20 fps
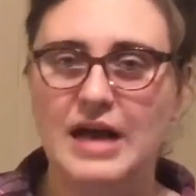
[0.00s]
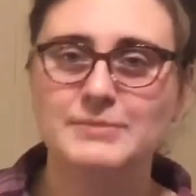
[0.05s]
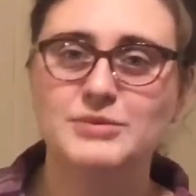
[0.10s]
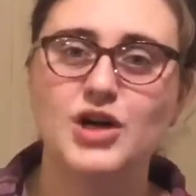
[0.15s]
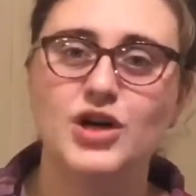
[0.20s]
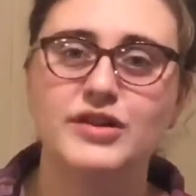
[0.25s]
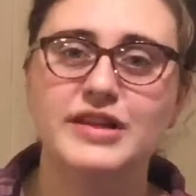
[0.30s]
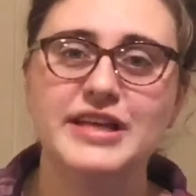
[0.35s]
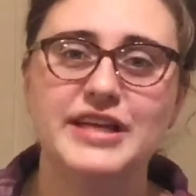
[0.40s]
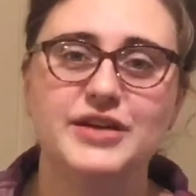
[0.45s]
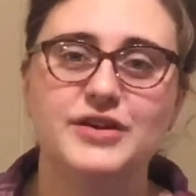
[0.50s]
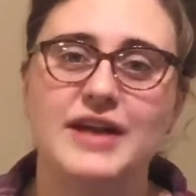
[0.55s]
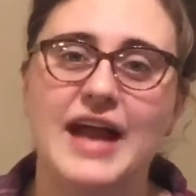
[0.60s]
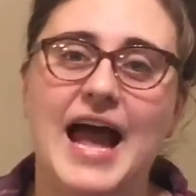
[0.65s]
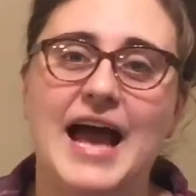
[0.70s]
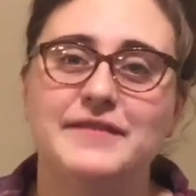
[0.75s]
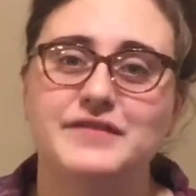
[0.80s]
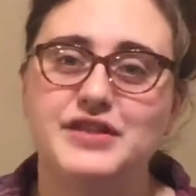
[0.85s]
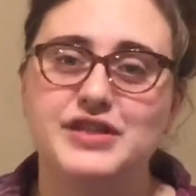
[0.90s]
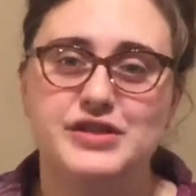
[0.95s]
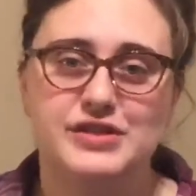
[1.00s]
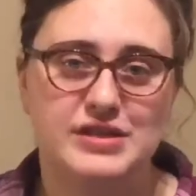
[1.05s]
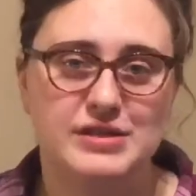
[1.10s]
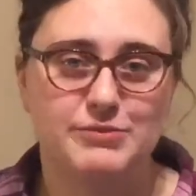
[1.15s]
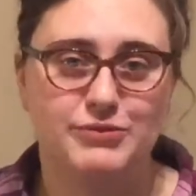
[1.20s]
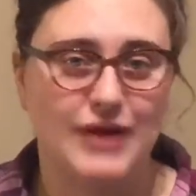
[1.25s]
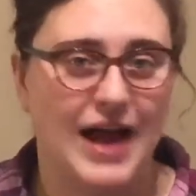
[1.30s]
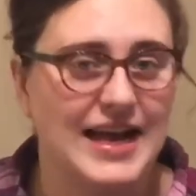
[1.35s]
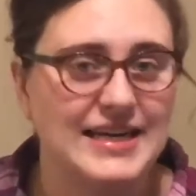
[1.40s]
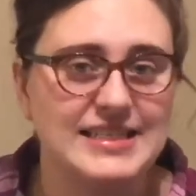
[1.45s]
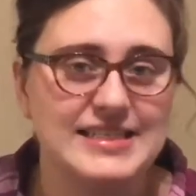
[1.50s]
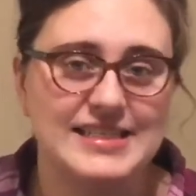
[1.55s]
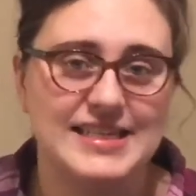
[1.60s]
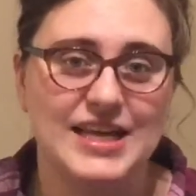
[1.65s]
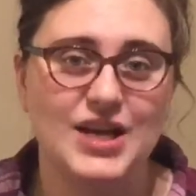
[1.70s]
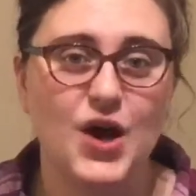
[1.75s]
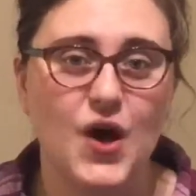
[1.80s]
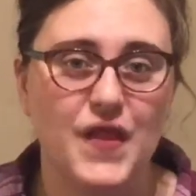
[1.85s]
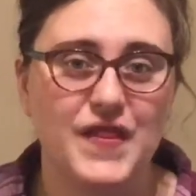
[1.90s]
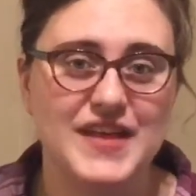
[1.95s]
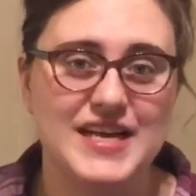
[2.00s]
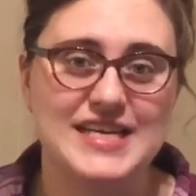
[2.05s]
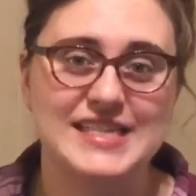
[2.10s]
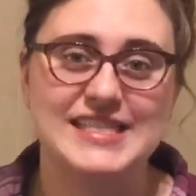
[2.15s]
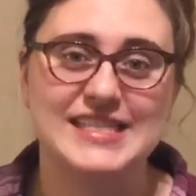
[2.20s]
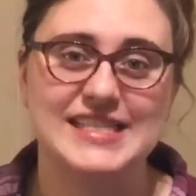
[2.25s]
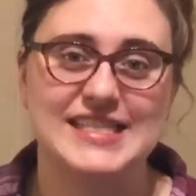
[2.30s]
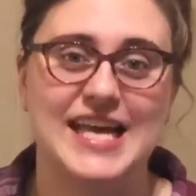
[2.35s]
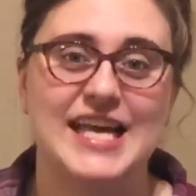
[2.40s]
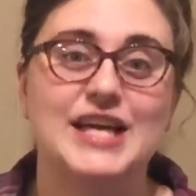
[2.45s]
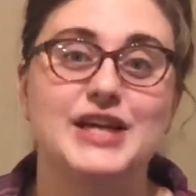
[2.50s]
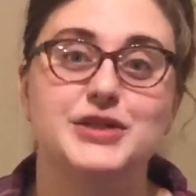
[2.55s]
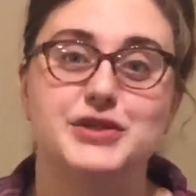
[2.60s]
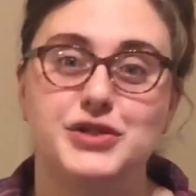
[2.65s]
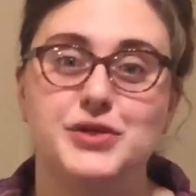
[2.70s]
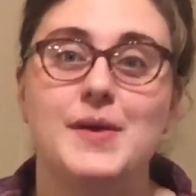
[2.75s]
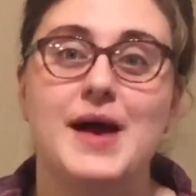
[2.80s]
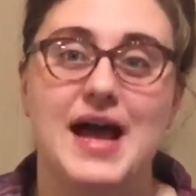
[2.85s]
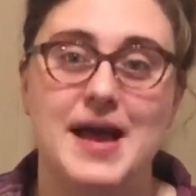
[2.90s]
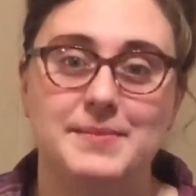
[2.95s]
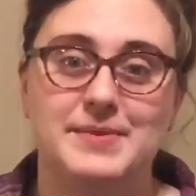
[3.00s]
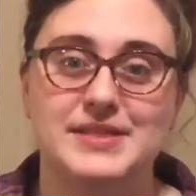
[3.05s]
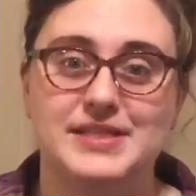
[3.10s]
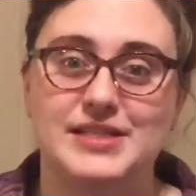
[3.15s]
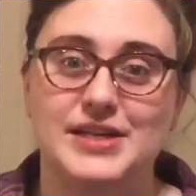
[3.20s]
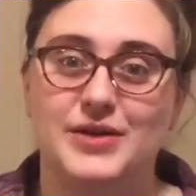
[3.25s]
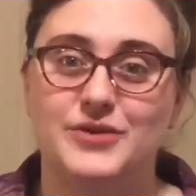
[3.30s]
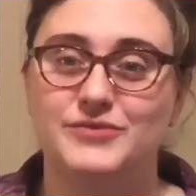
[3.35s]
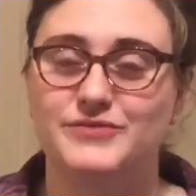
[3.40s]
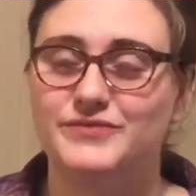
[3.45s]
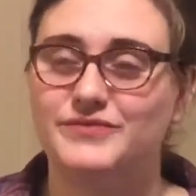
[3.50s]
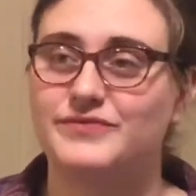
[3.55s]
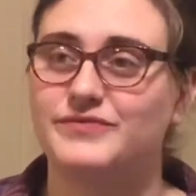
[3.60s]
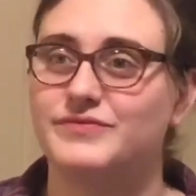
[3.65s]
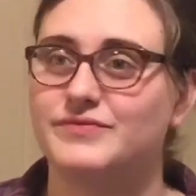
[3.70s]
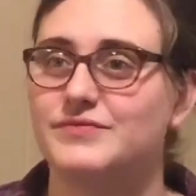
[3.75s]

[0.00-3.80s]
I'm totally gonna have to do some practicing on this and do an episode.